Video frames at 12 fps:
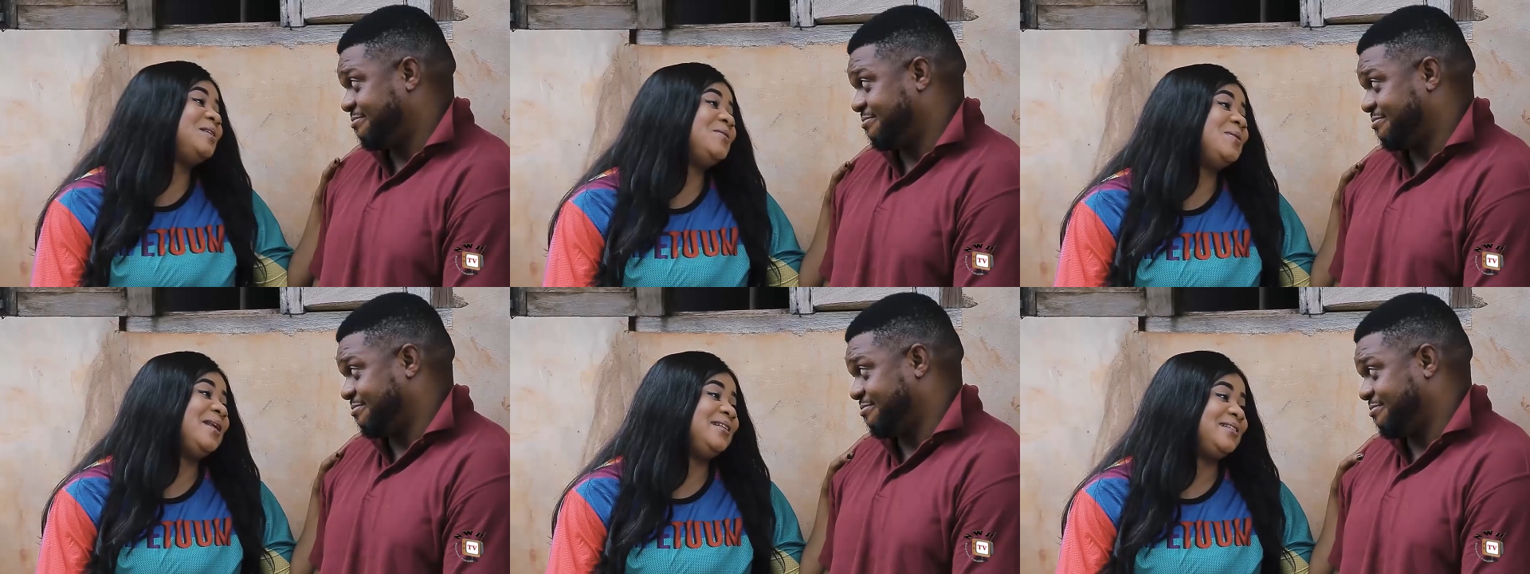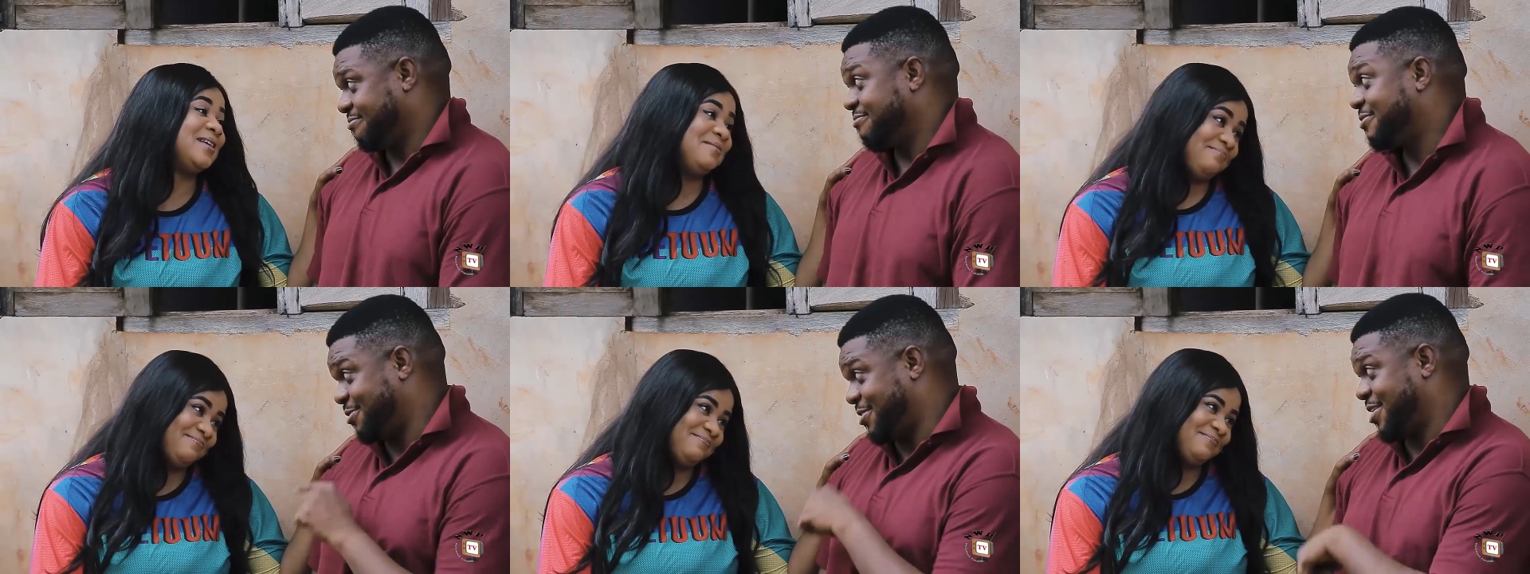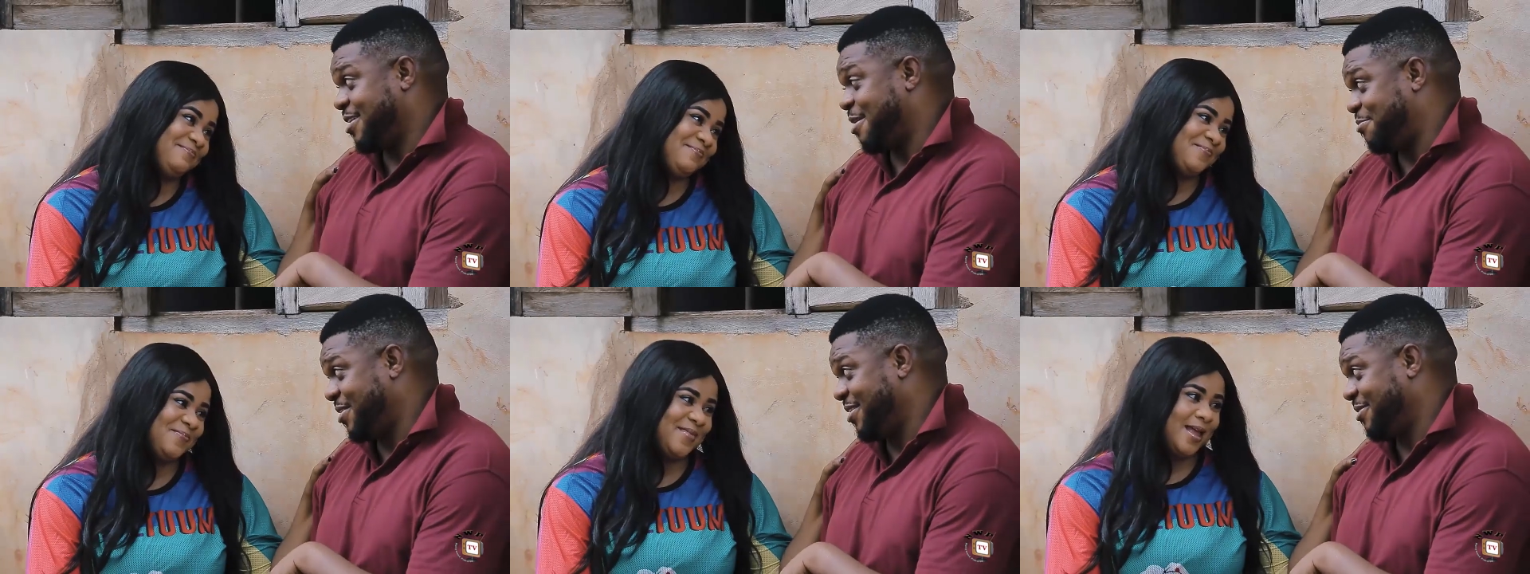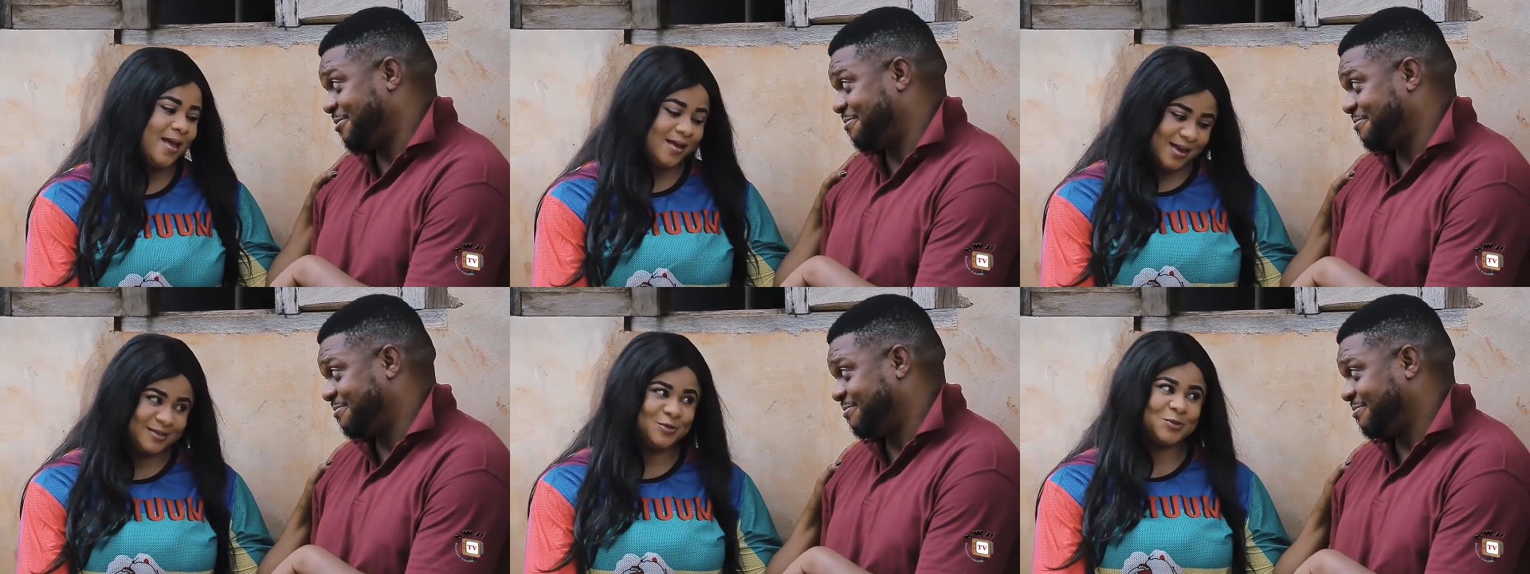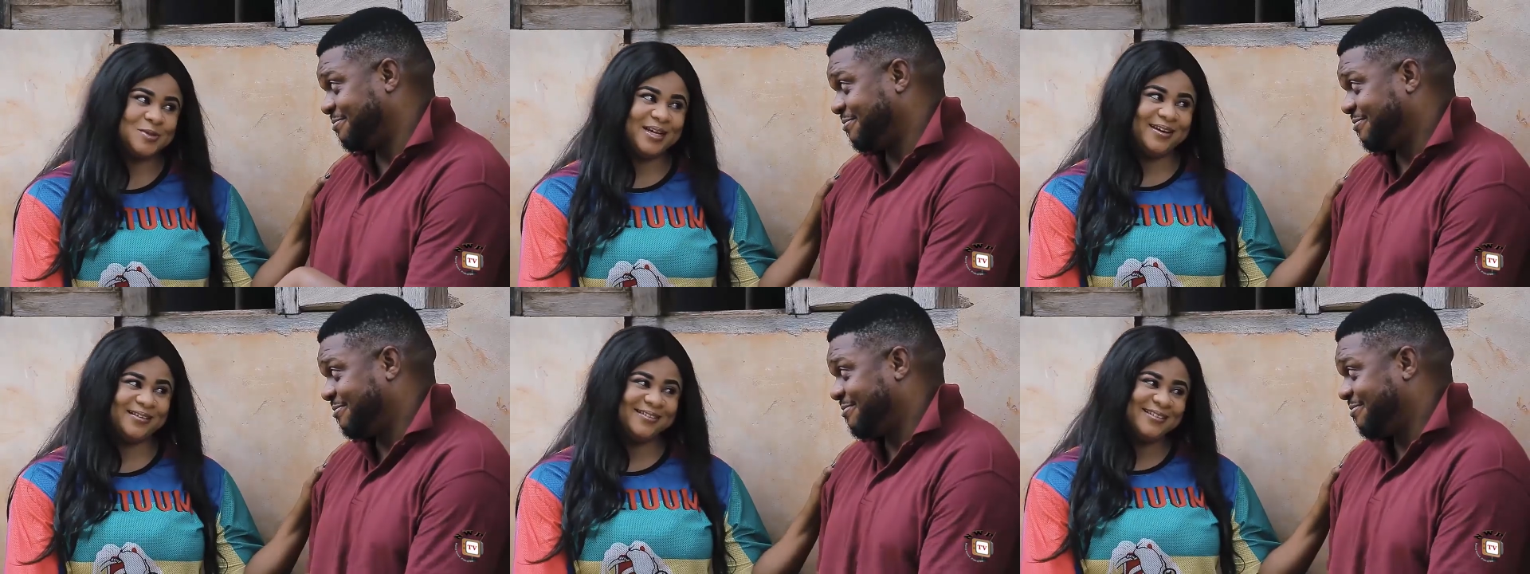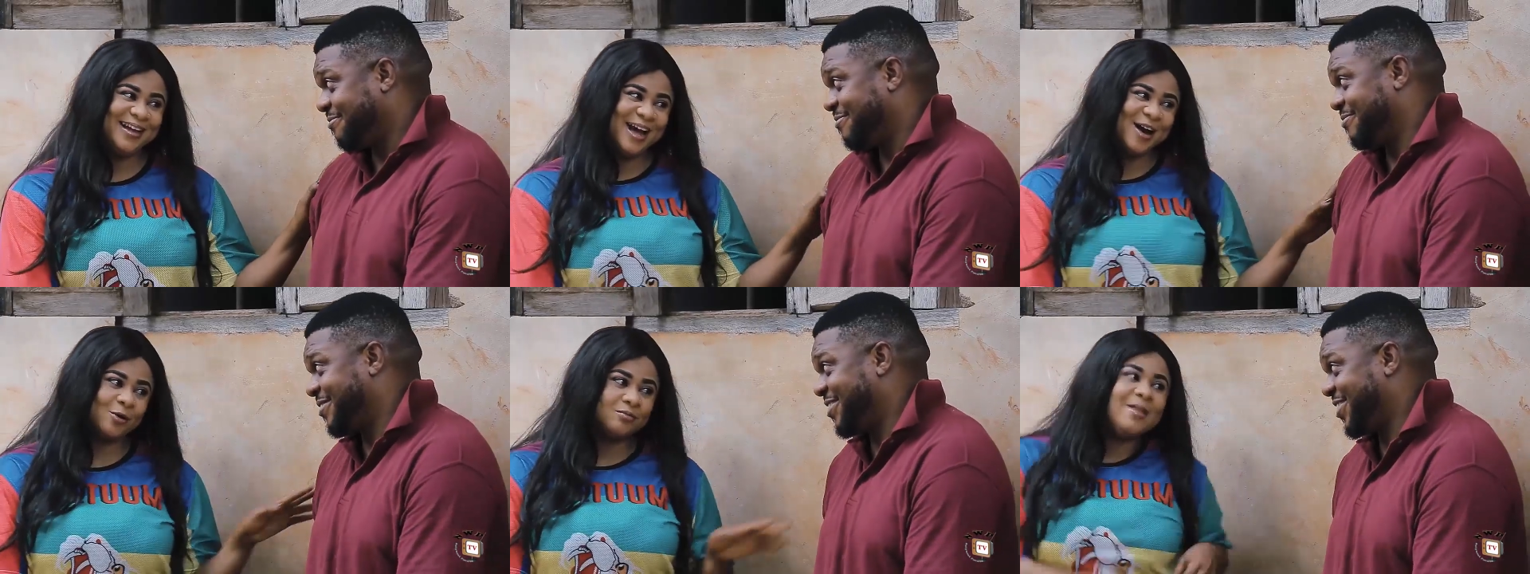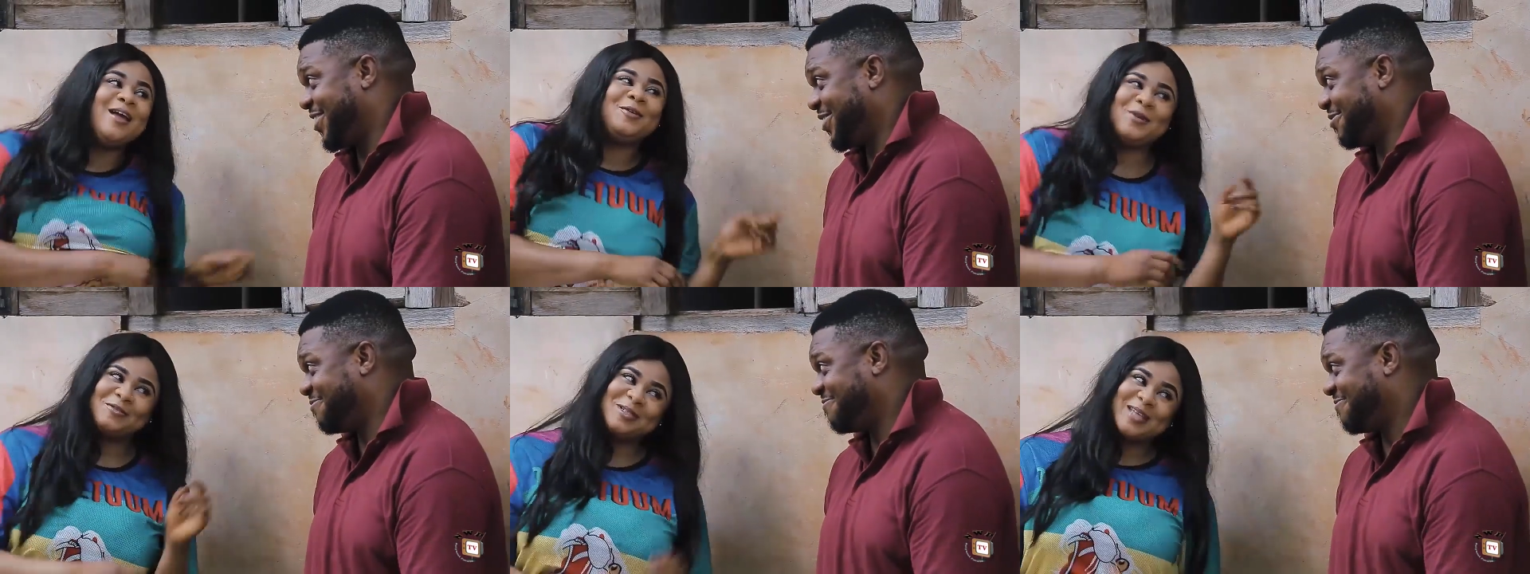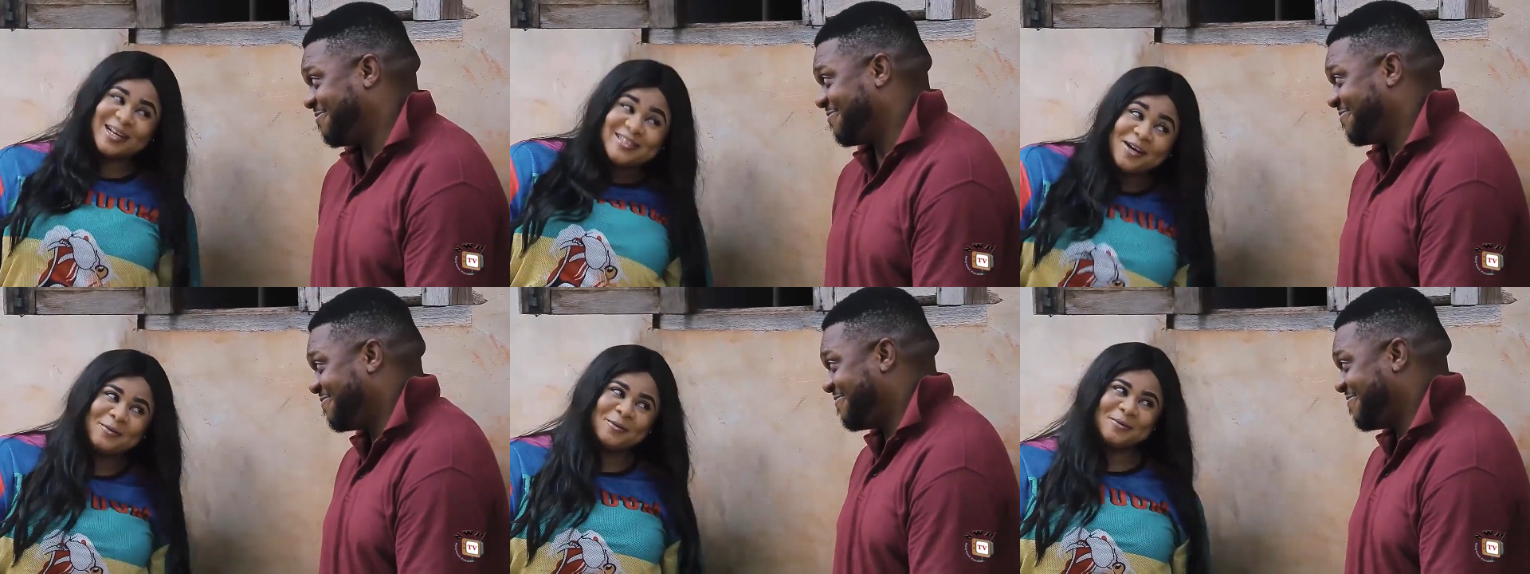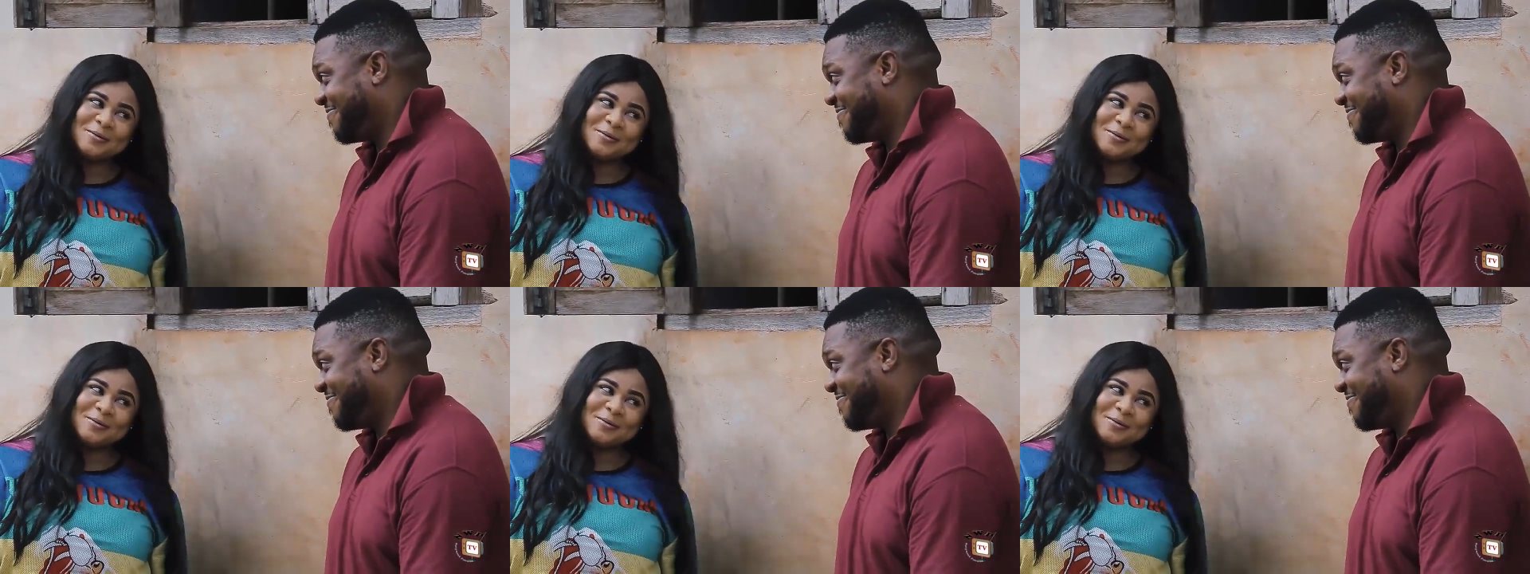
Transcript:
Speaker 1: see you later.
Speaker 2: Mm? Today, Abby.
Speaker 1: Yes, today now. Sure. You've started.